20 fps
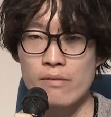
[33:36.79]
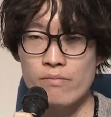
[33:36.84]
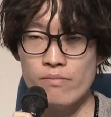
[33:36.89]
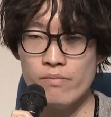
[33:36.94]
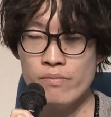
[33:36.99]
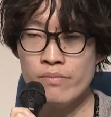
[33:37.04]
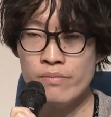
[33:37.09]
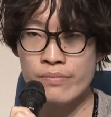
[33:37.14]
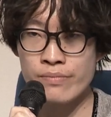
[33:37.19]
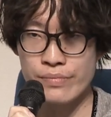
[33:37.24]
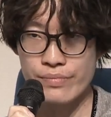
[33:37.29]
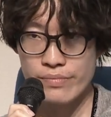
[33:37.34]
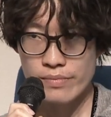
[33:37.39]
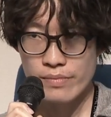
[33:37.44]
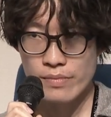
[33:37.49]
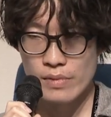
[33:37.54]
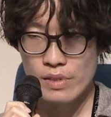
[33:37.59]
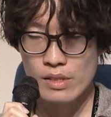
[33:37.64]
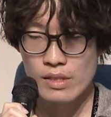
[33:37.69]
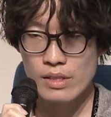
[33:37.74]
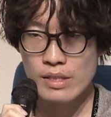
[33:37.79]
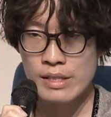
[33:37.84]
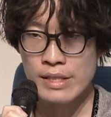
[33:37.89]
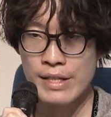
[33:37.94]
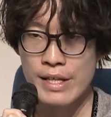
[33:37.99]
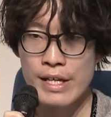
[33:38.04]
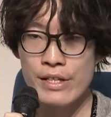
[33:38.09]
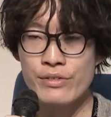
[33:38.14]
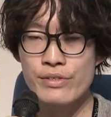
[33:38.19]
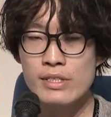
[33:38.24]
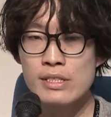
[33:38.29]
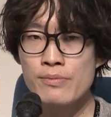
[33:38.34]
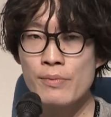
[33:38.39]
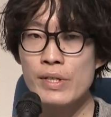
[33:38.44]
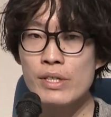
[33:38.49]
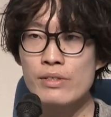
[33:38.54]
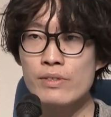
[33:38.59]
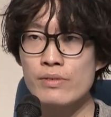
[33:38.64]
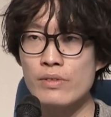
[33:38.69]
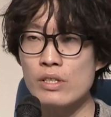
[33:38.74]
And this
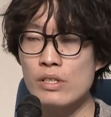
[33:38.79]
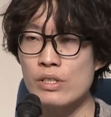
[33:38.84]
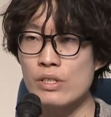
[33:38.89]
will